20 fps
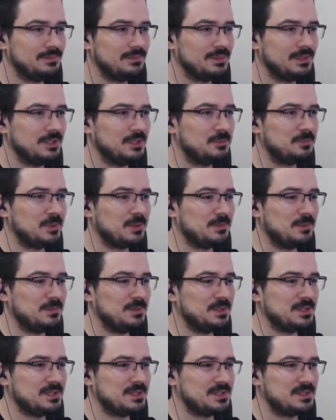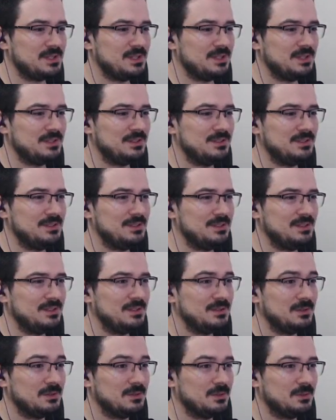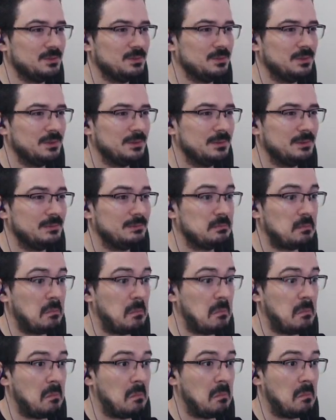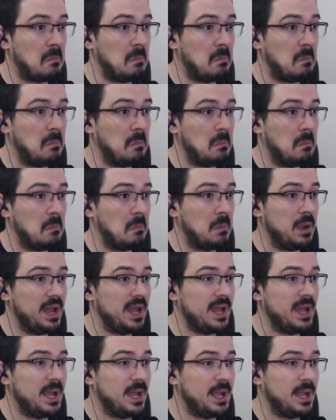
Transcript: It probably has like the... Uh-oh. Ha!